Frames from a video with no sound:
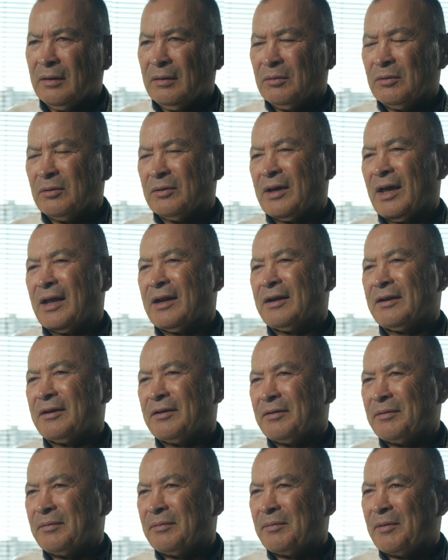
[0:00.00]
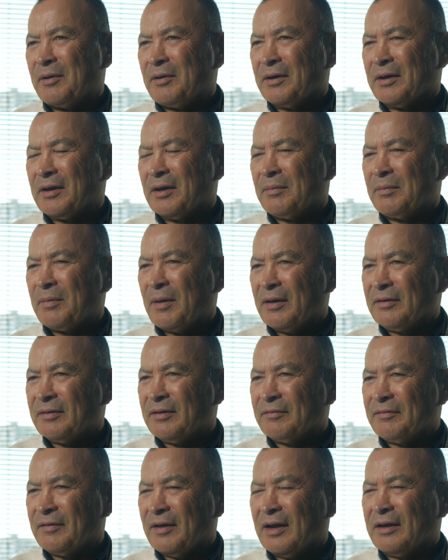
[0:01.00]
Well, Canada and America both
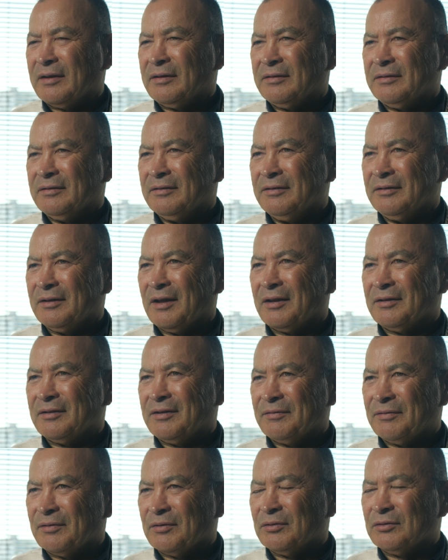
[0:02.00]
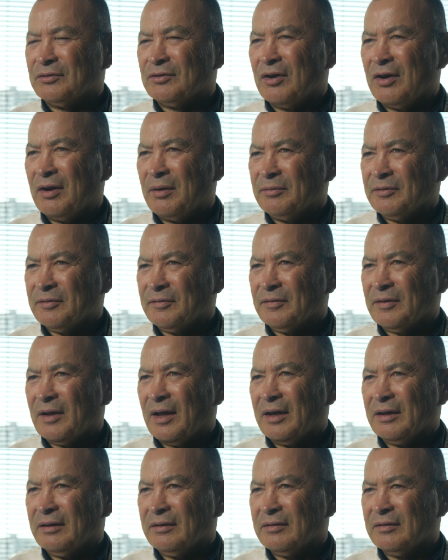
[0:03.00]
have had, difficult times of
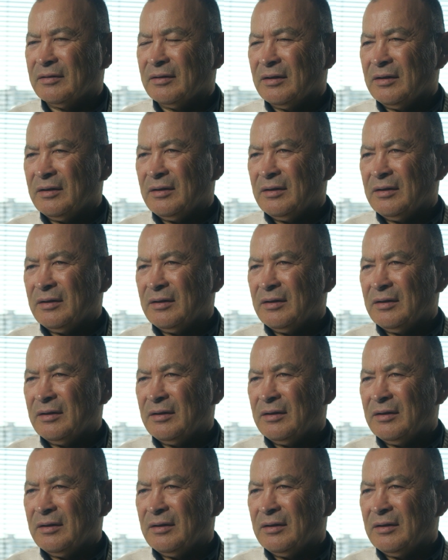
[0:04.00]
late.